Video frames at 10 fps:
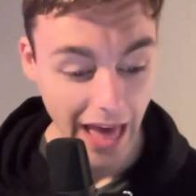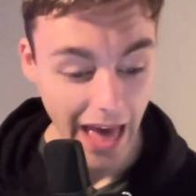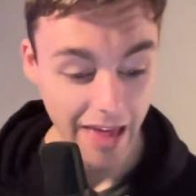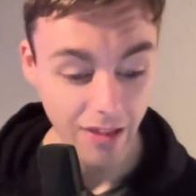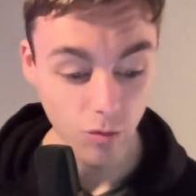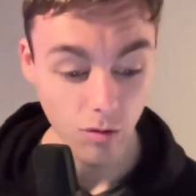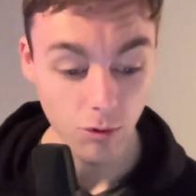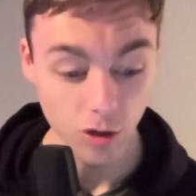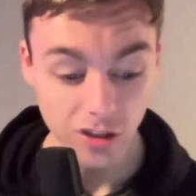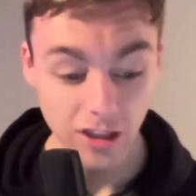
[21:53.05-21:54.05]
and the
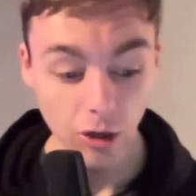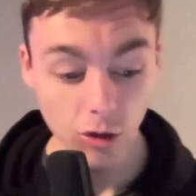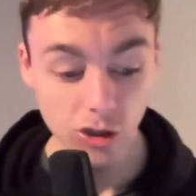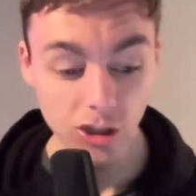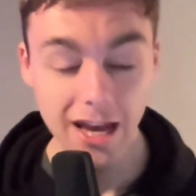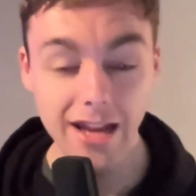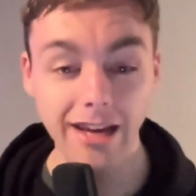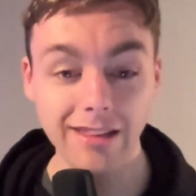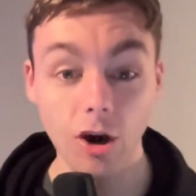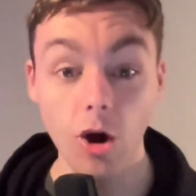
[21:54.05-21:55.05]
Rimouski
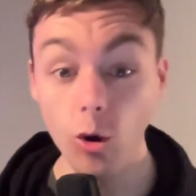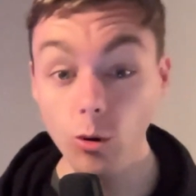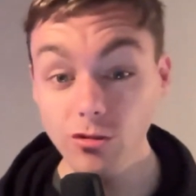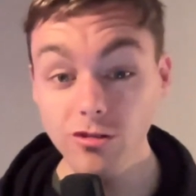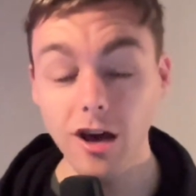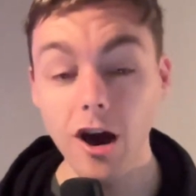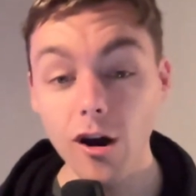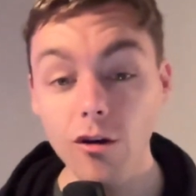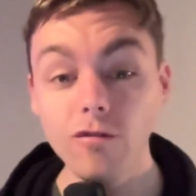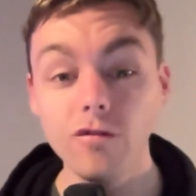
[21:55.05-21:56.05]
Oceanic, the hosts
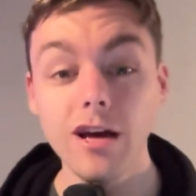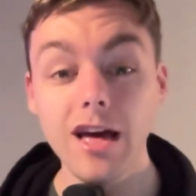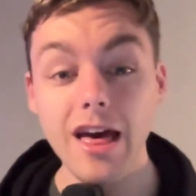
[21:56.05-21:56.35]
of